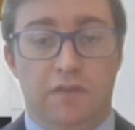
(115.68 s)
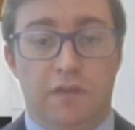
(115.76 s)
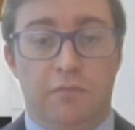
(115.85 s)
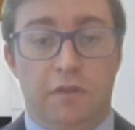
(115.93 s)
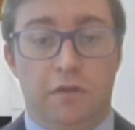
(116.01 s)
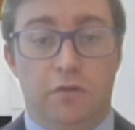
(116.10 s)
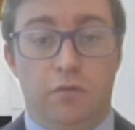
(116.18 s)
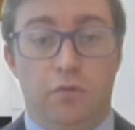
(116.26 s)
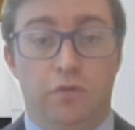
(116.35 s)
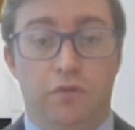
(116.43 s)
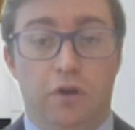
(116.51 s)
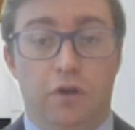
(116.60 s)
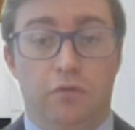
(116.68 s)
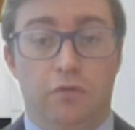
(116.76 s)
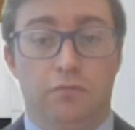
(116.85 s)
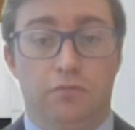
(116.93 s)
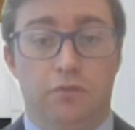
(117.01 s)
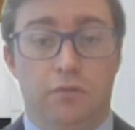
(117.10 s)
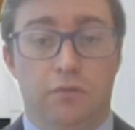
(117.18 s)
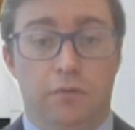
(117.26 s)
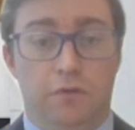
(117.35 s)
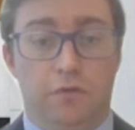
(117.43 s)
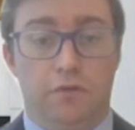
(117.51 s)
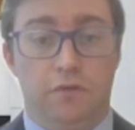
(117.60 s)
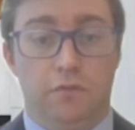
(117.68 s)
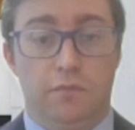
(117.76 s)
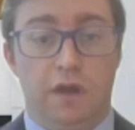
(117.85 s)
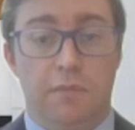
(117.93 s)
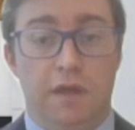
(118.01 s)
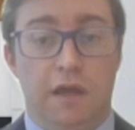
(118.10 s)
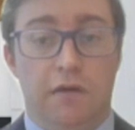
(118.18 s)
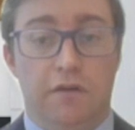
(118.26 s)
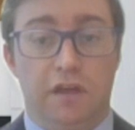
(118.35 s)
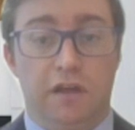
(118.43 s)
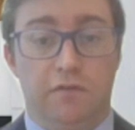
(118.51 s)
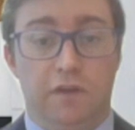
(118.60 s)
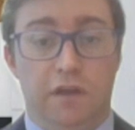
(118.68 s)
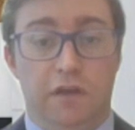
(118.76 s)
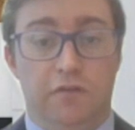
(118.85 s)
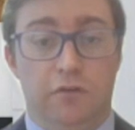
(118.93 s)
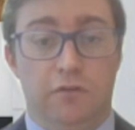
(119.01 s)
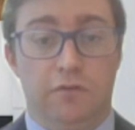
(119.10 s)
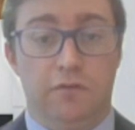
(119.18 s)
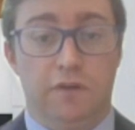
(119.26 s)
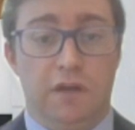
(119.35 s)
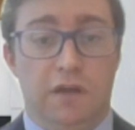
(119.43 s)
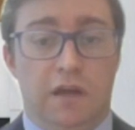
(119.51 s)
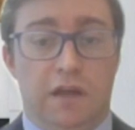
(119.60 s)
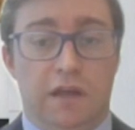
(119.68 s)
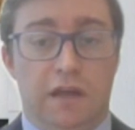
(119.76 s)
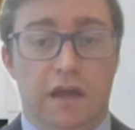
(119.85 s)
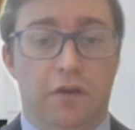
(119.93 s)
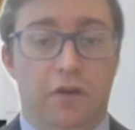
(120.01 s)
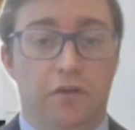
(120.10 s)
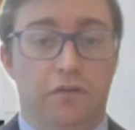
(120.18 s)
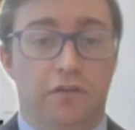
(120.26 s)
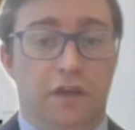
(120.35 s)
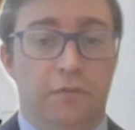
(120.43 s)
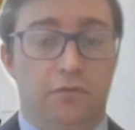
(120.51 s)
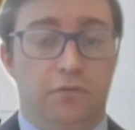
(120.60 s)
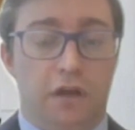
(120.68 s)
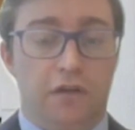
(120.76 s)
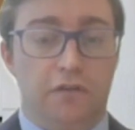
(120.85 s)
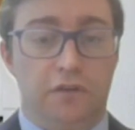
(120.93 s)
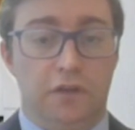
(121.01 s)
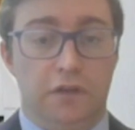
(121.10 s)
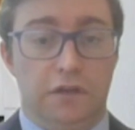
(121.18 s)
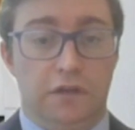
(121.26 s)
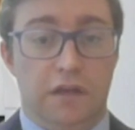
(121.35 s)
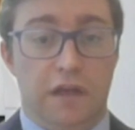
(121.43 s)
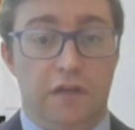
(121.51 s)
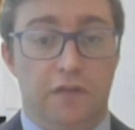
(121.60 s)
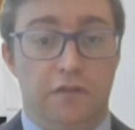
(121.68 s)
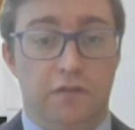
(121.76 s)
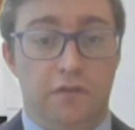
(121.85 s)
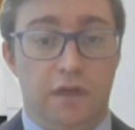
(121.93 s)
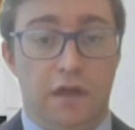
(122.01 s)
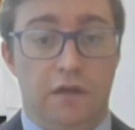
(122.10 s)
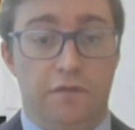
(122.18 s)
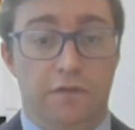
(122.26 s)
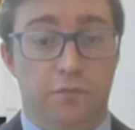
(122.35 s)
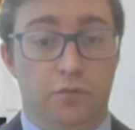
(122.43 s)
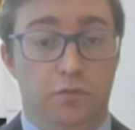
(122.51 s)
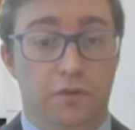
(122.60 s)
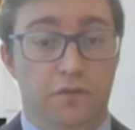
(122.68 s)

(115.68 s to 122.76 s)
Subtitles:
is something that also primary producers may be able to take advantage of. Again, those schemes are actually announced for